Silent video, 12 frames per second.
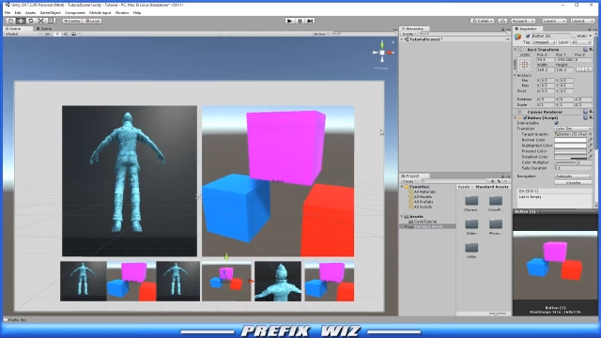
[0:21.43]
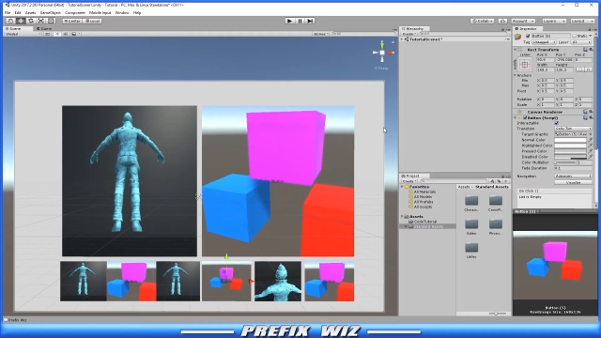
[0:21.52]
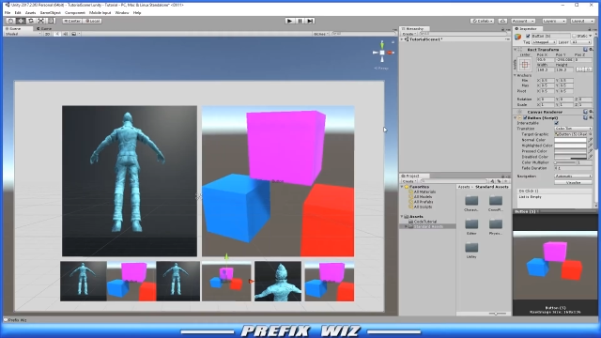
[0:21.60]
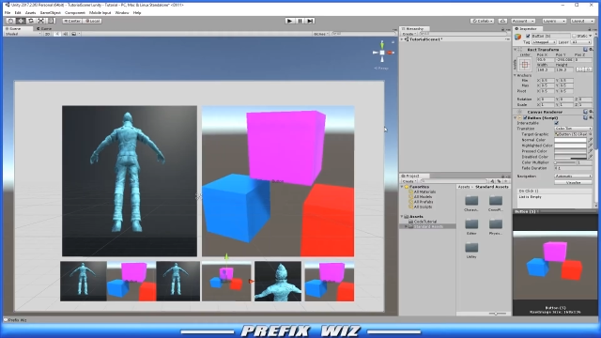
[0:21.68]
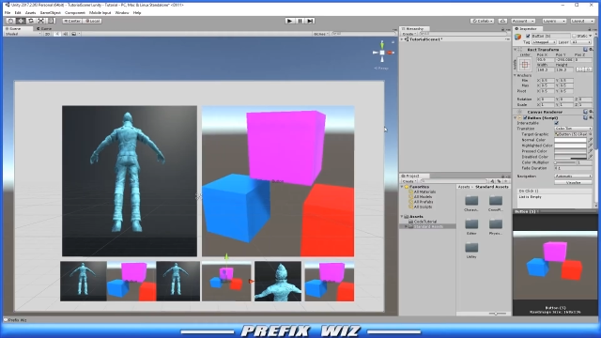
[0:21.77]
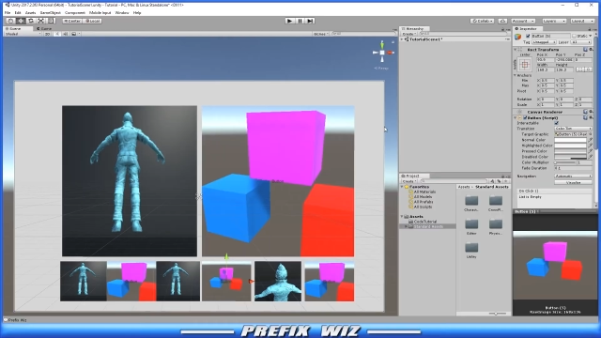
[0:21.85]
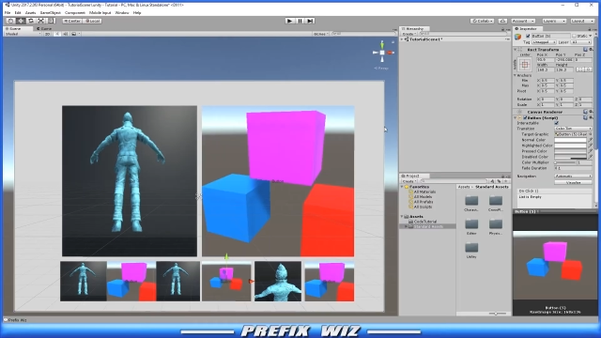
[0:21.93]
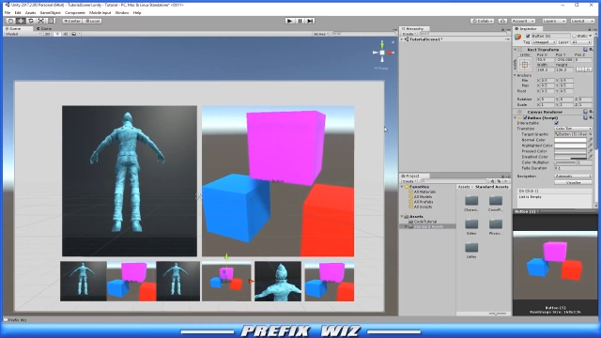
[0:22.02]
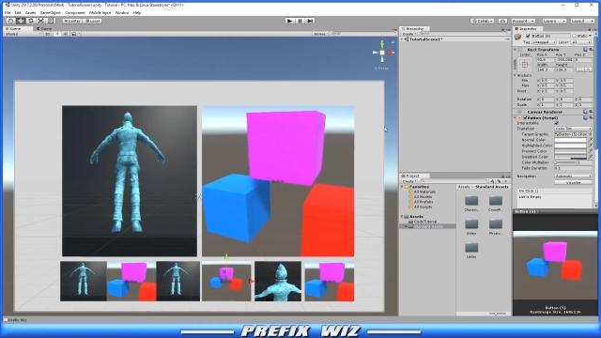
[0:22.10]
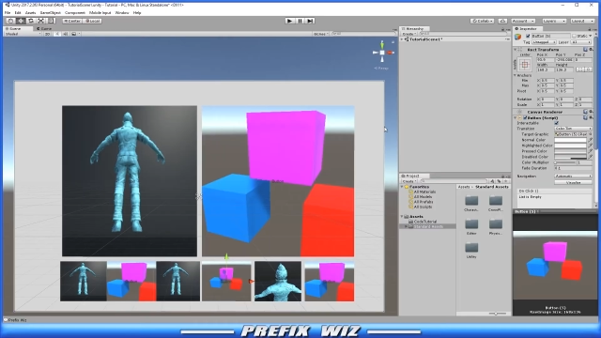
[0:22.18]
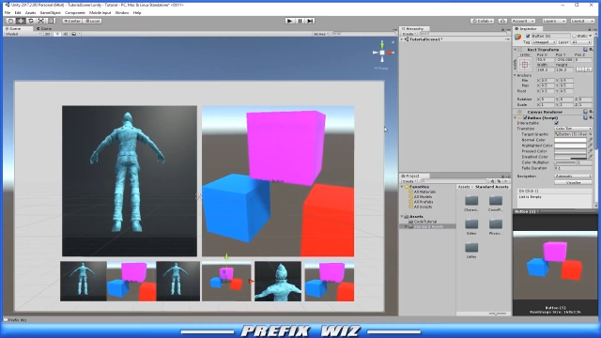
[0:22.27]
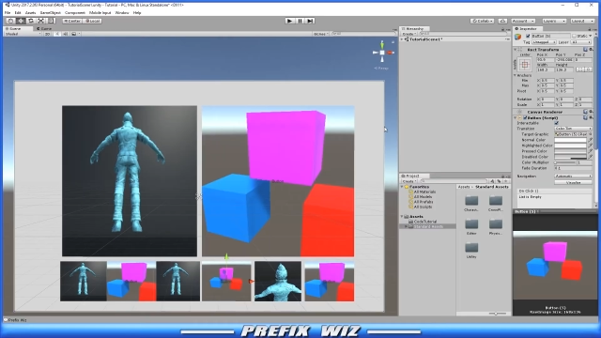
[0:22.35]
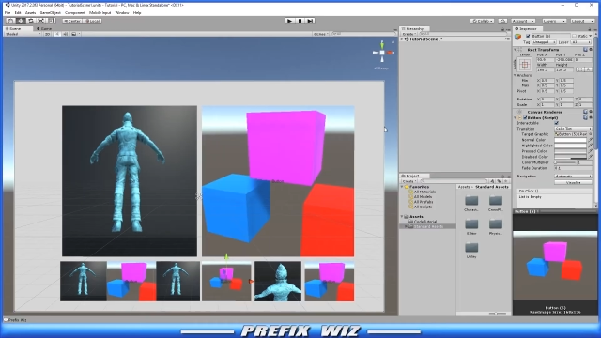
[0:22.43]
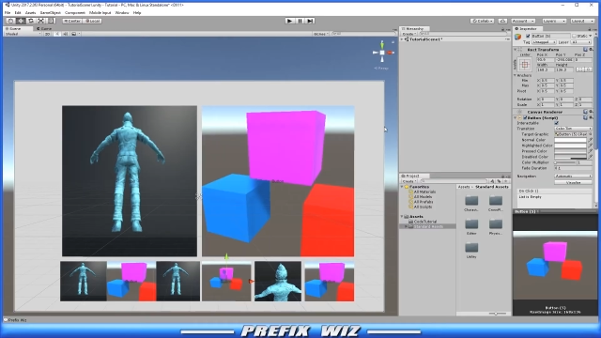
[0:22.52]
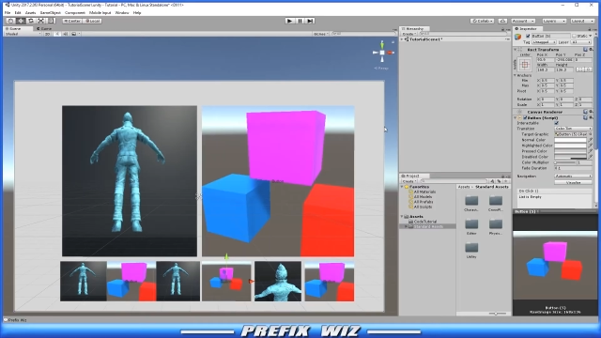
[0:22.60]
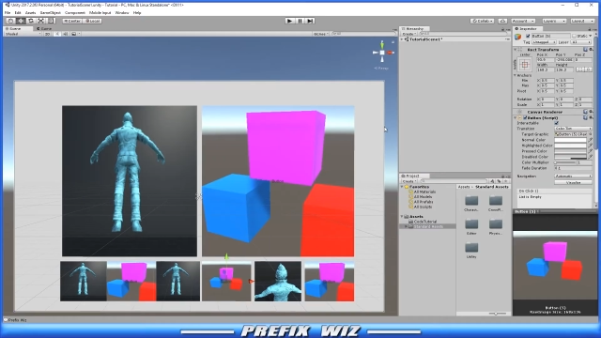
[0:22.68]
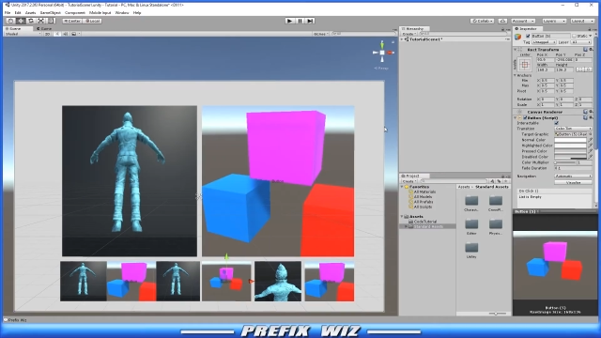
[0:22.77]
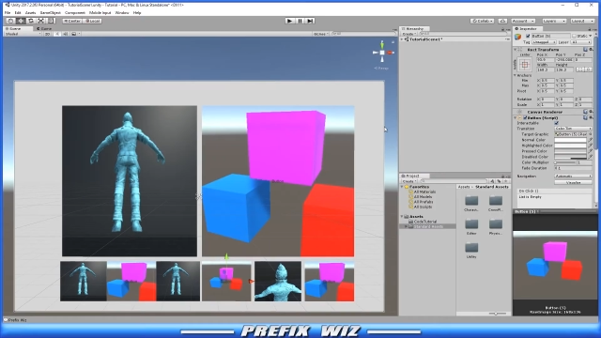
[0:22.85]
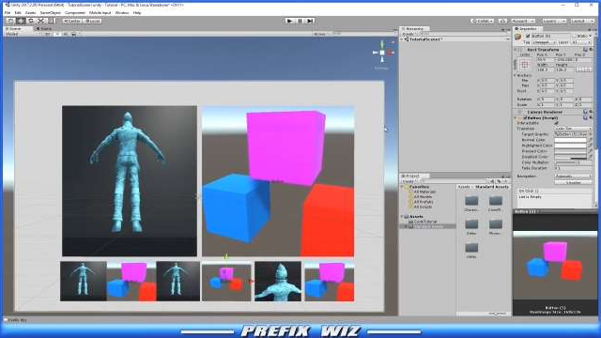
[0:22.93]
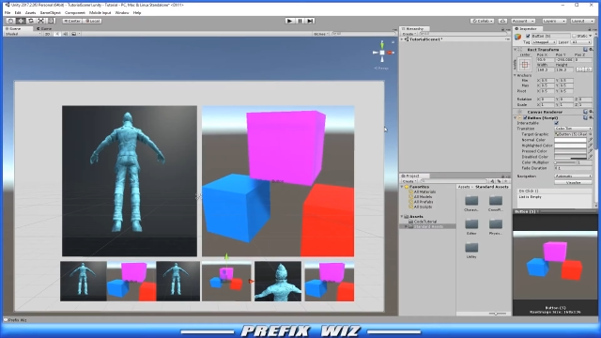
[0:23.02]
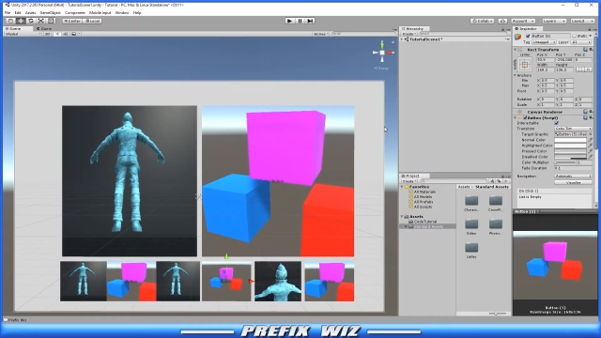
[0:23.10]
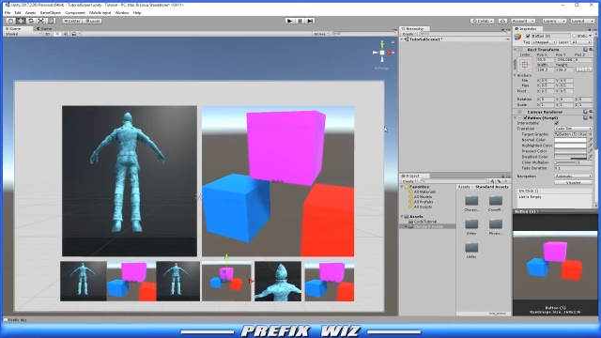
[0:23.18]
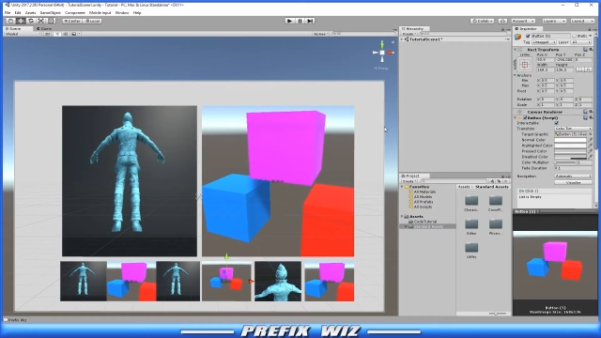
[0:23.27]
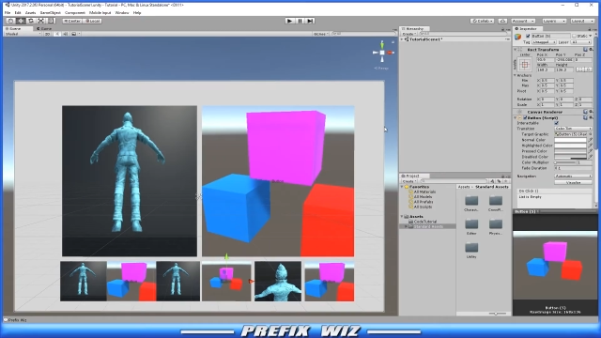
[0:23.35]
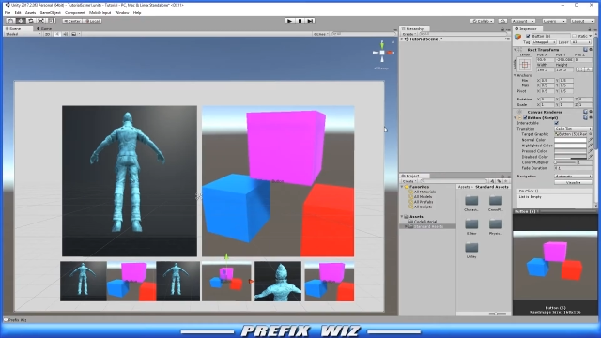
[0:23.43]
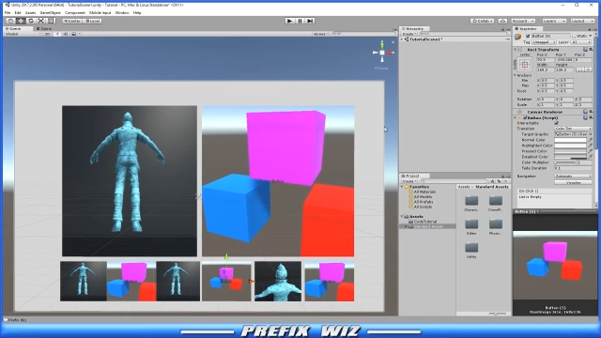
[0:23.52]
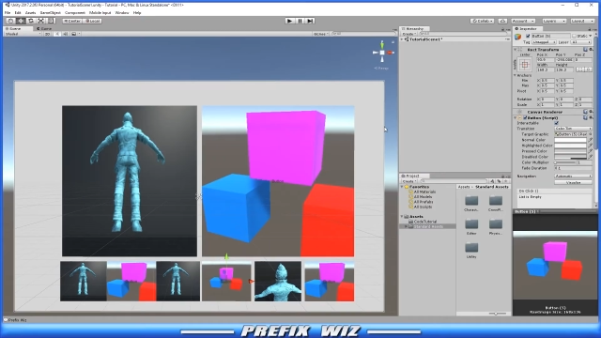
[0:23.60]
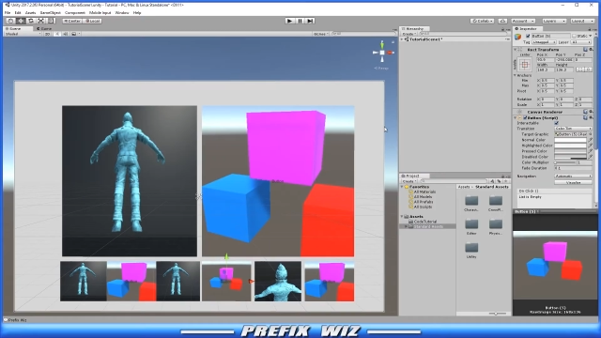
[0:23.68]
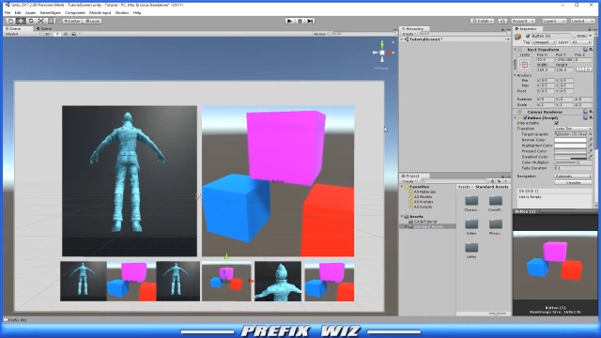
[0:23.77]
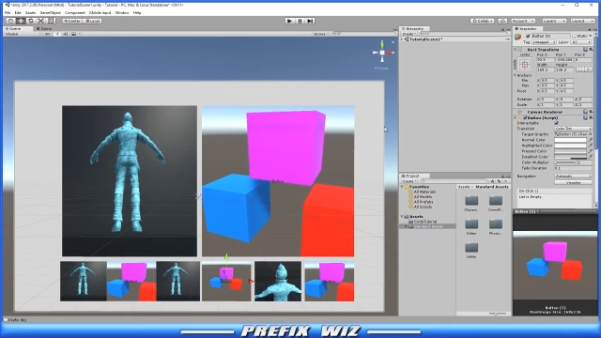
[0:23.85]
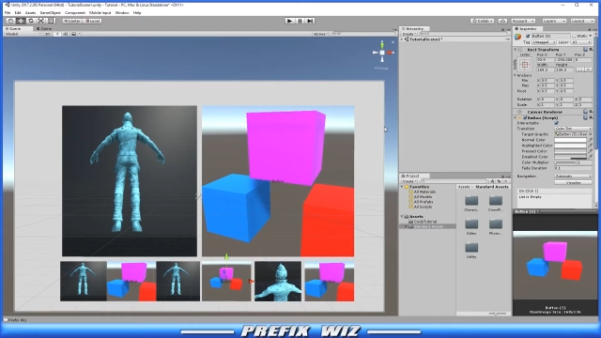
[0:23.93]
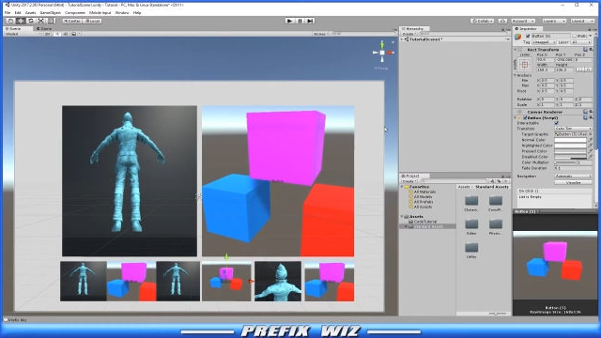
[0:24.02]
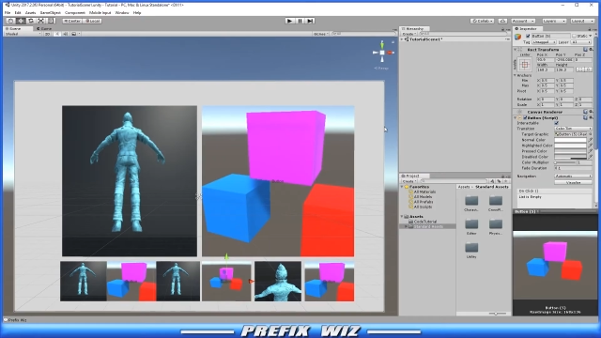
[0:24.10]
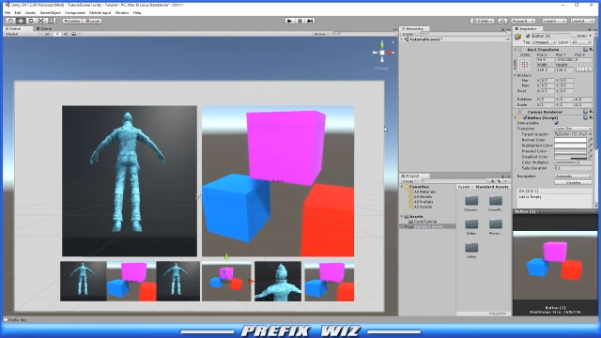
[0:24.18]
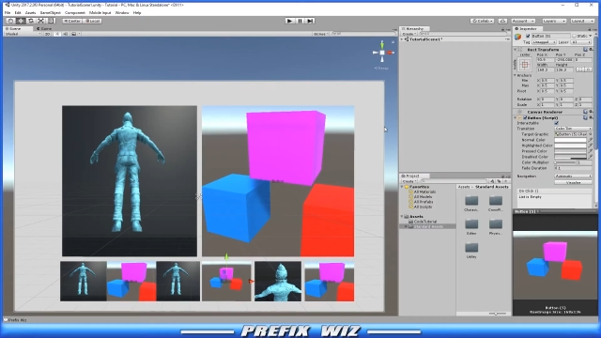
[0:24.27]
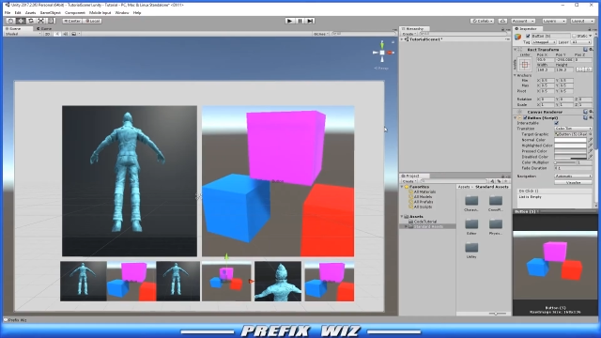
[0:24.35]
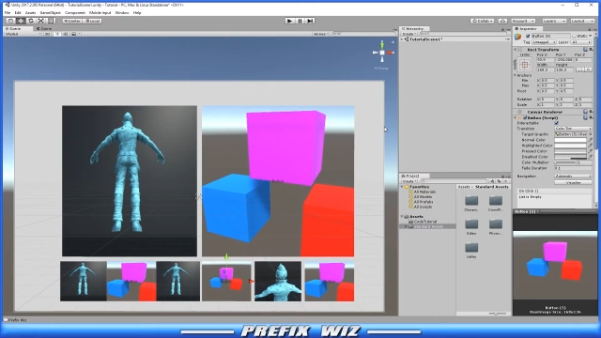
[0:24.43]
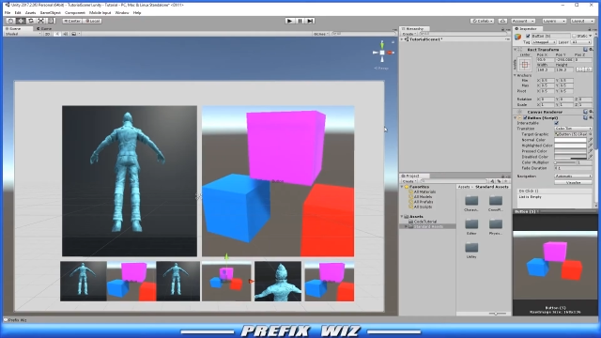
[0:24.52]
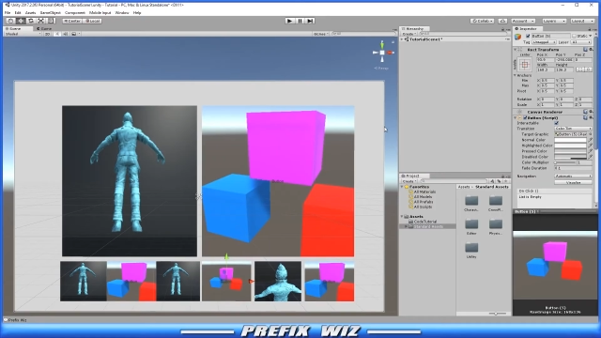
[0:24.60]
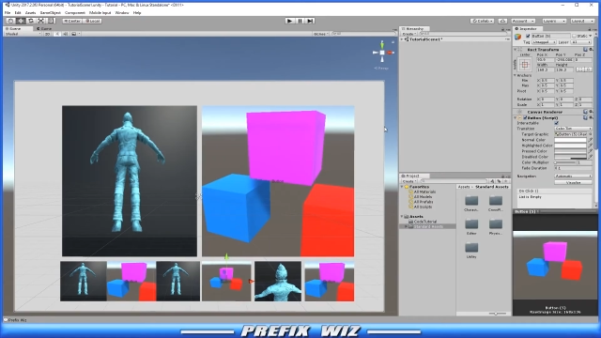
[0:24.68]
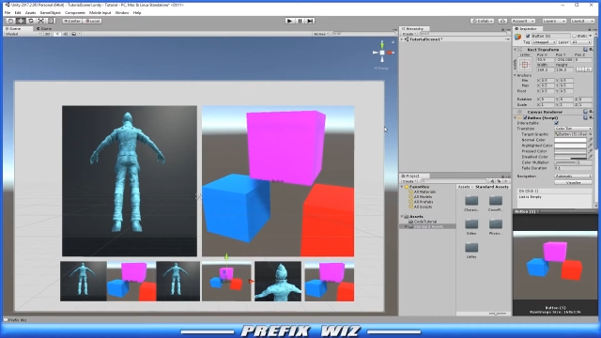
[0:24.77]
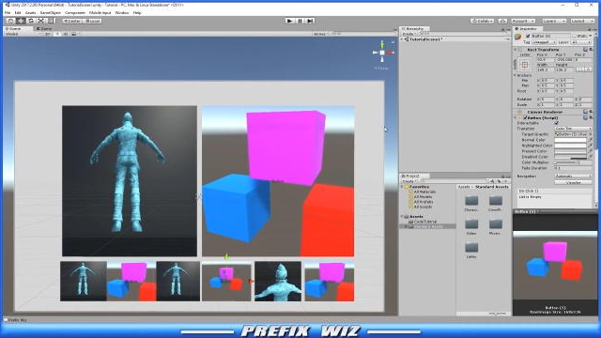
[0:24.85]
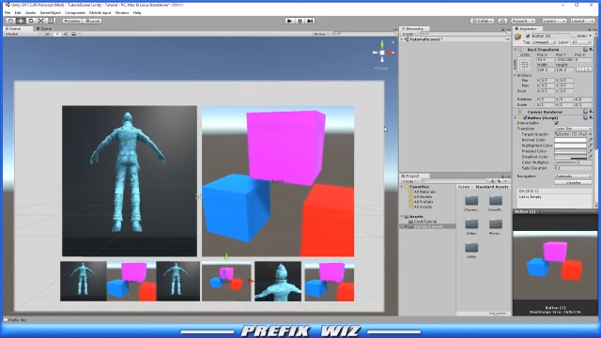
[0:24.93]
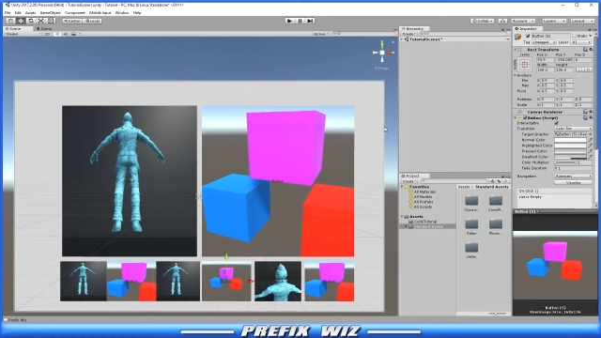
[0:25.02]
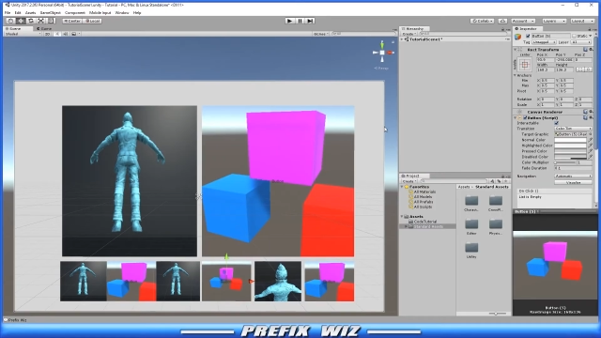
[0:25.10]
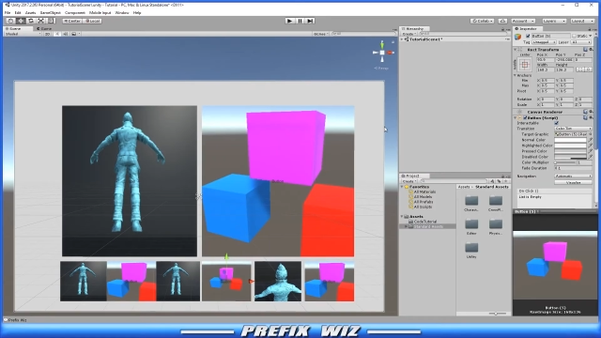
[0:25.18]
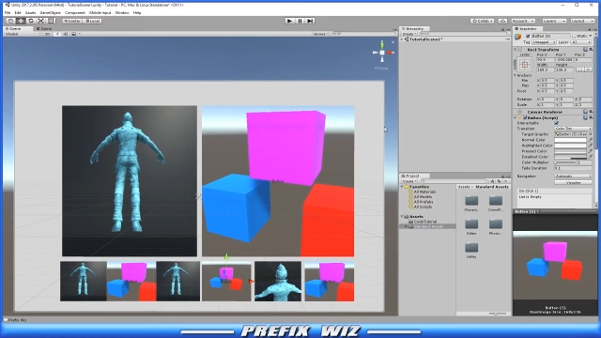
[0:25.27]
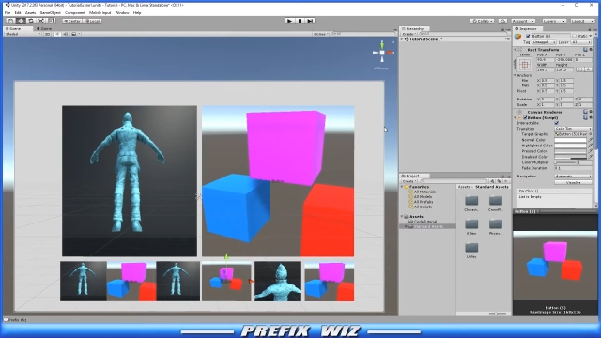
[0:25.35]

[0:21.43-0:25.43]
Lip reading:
[unreadable: no face in view]